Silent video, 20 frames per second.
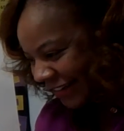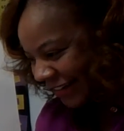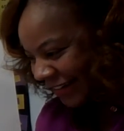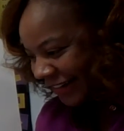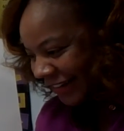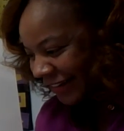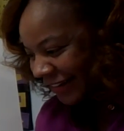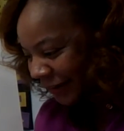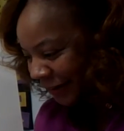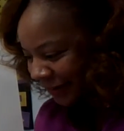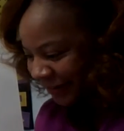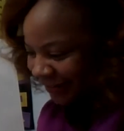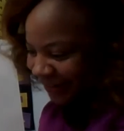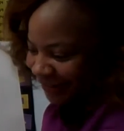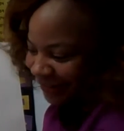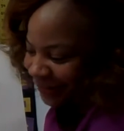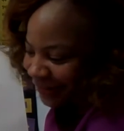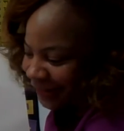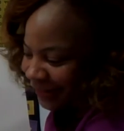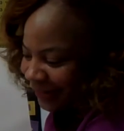Hi.
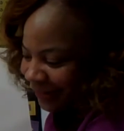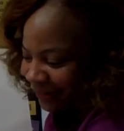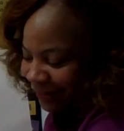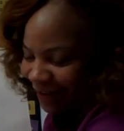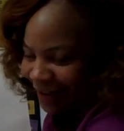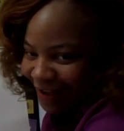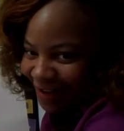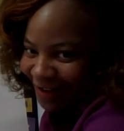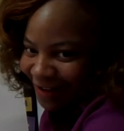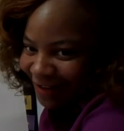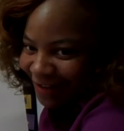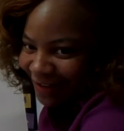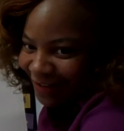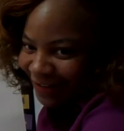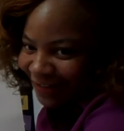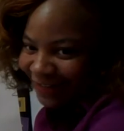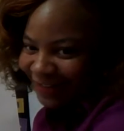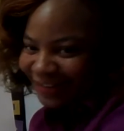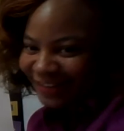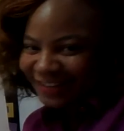
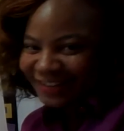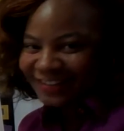Hi.